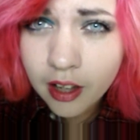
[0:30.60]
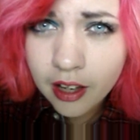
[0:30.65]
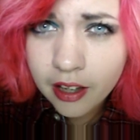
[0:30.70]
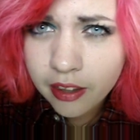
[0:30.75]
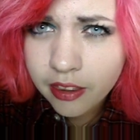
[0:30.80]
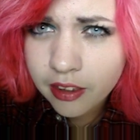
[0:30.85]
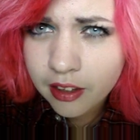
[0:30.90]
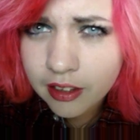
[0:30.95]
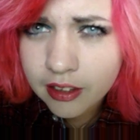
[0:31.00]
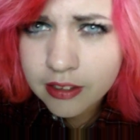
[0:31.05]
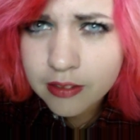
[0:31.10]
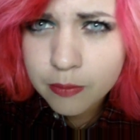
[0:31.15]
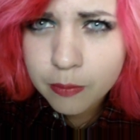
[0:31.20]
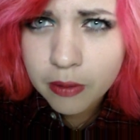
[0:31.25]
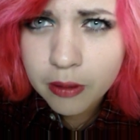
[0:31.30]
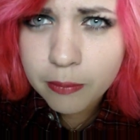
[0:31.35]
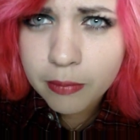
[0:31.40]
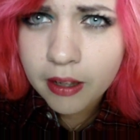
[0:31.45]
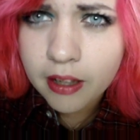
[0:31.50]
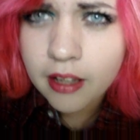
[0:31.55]
I think it's
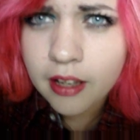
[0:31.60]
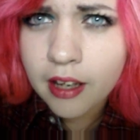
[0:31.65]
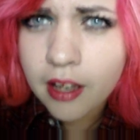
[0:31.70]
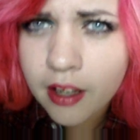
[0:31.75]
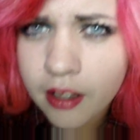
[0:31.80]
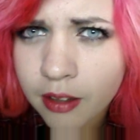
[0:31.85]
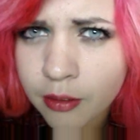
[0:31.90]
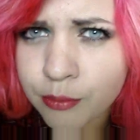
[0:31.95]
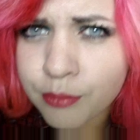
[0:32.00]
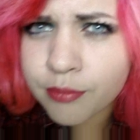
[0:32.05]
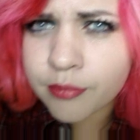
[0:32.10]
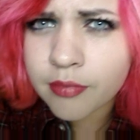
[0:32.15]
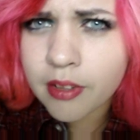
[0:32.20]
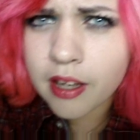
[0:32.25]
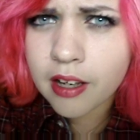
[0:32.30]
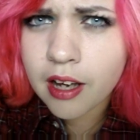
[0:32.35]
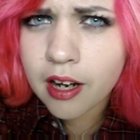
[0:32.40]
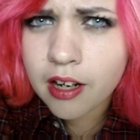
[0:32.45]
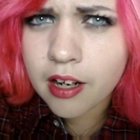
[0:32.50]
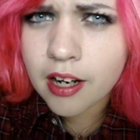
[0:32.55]
made by,
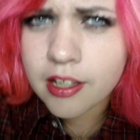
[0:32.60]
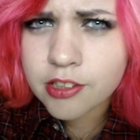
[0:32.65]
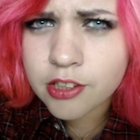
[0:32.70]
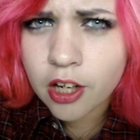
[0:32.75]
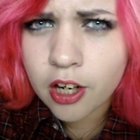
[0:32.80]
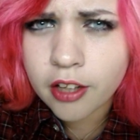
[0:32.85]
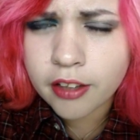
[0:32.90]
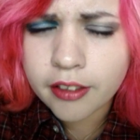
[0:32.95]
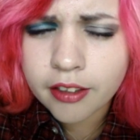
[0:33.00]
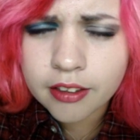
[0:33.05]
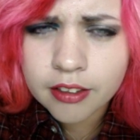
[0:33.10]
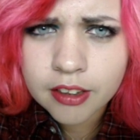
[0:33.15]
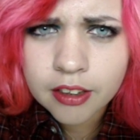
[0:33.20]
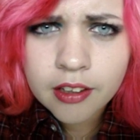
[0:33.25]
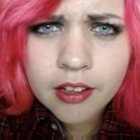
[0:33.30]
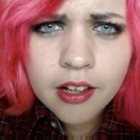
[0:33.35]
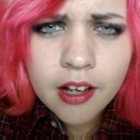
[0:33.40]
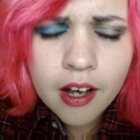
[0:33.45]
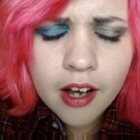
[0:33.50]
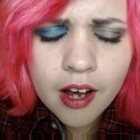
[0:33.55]
I got it at Target.
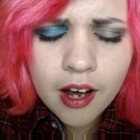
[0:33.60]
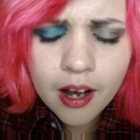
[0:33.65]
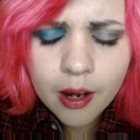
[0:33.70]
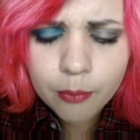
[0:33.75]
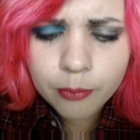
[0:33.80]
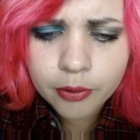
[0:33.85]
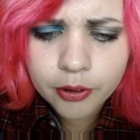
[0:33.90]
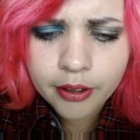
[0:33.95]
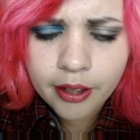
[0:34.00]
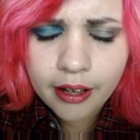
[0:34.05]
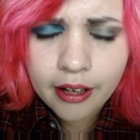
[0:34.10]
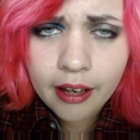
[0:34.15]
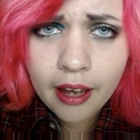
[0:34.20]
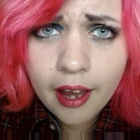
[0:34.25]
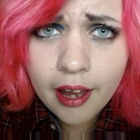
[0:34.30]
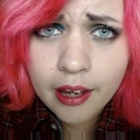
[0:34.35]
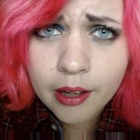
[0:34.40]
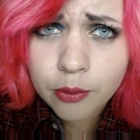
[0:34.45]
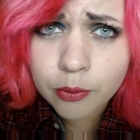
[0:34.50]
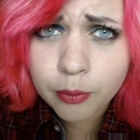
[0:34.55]
I'm wearing
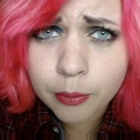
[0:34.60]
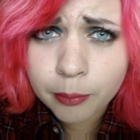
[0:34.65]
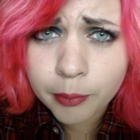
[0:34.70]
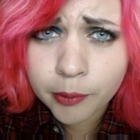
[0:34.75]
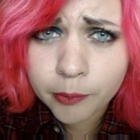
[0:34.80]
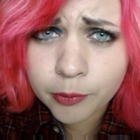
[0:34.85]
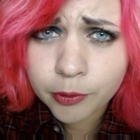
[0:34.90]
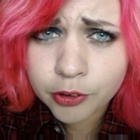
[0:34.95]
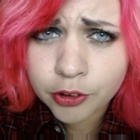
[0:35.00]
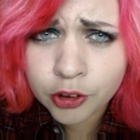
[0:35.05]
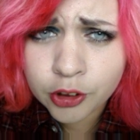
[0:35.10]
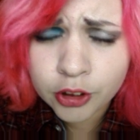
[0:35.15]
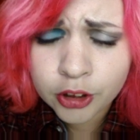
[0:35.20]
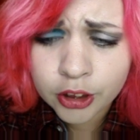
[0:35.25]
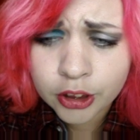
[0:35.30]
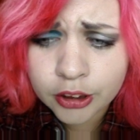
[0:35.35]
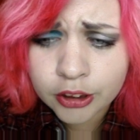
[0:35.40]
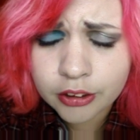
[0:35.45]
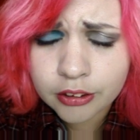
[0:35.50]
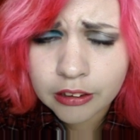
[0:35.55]
a Ramon
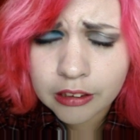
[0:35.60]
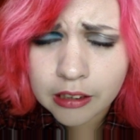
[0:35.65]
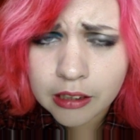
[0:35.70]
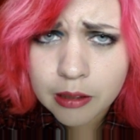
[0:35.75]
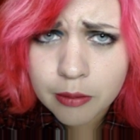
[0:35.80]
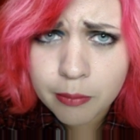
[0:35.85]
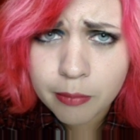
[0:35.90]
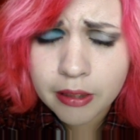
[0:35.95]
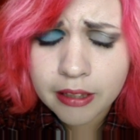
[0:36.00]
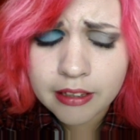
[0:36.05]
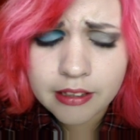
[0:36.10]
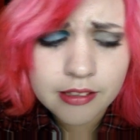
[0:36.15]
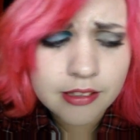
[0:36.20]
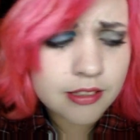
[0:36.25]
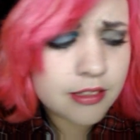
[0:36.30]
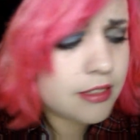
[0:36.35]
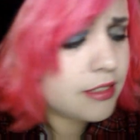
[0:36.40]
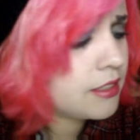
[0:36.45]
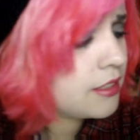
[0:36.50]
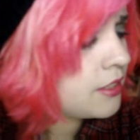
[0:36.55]
shirt, a
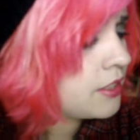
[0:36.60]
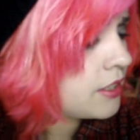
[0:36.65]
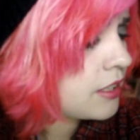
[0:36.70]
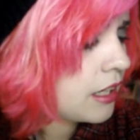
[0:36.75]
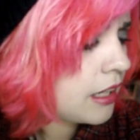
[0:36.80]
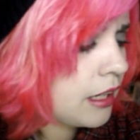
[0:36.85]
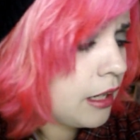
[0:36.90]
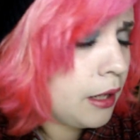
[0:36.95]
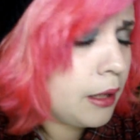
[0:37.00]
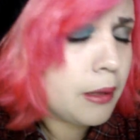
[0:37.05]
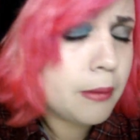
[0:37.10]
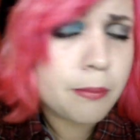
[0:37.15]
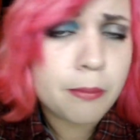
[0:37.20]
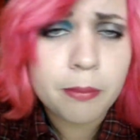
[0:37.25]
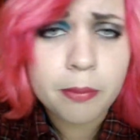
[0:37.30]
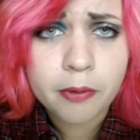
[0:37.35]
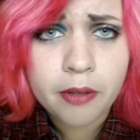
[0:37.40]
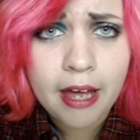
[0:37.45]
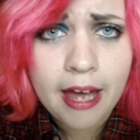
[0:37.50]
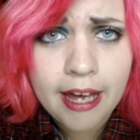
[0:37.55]
men's
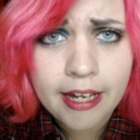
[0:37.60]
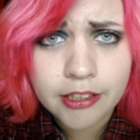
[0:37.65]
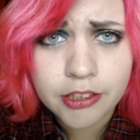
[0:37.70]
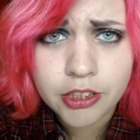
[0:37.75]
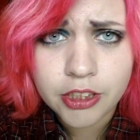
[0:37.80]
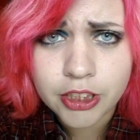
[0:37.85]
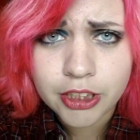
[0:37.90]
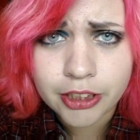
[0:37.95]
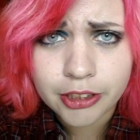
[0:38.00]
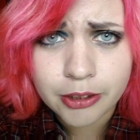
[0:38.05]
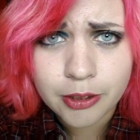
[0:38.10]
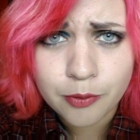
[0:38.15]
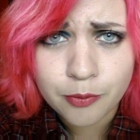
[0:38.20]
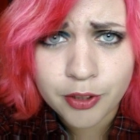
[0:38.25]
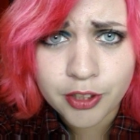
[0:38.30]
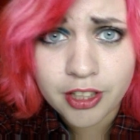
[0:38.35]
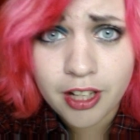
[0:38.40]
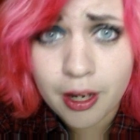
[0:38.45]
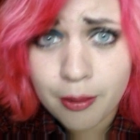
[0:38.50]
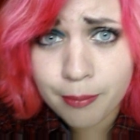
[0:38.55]
plaid shirt
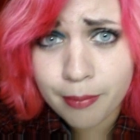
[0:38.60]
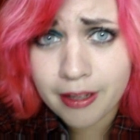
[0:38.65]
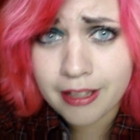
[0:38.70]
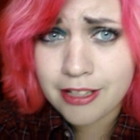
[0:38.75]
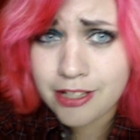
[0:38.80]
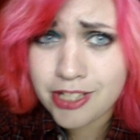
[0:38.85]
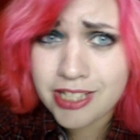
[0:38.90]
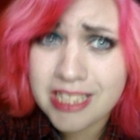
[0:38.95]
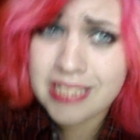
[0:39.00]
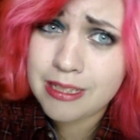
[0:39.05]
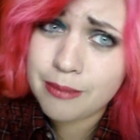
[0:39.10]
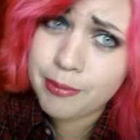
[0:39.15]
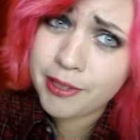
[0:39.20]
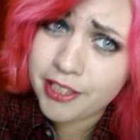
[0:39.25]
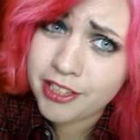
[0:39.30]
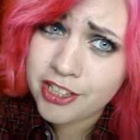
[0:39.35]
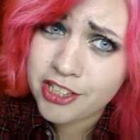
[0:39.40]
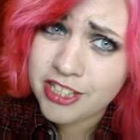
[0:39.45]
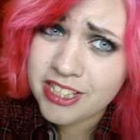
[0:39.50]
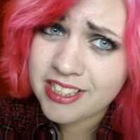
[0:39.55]
over top, and just a
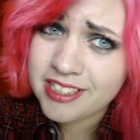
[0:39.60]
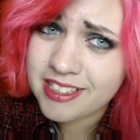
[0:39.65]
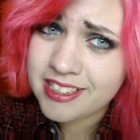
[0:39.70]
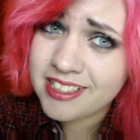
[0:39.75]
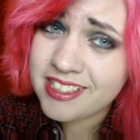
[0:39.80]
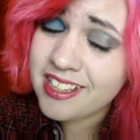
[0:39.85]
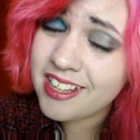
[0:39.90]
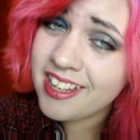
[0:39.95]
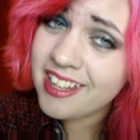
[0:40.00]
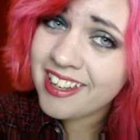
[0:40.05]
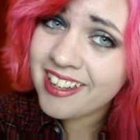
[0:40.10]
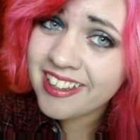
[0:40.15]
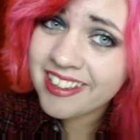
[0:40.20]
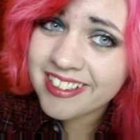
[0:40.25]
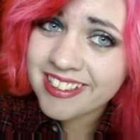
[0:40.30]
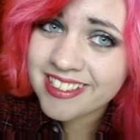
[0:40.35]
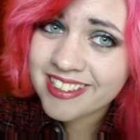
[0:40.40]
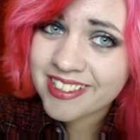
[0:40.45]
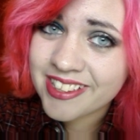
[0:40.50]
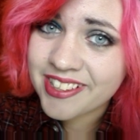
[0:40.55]
pair of jeans.
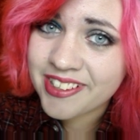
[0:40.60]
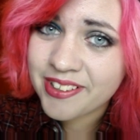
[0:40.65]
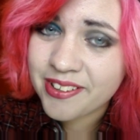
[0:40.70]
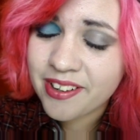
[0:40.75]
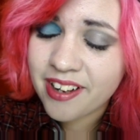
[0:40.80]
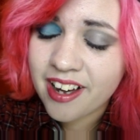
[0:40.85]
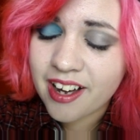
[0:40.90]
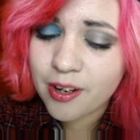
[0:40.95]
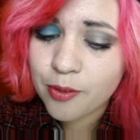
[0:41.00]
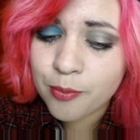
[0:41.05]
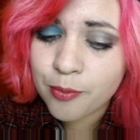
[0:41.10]
So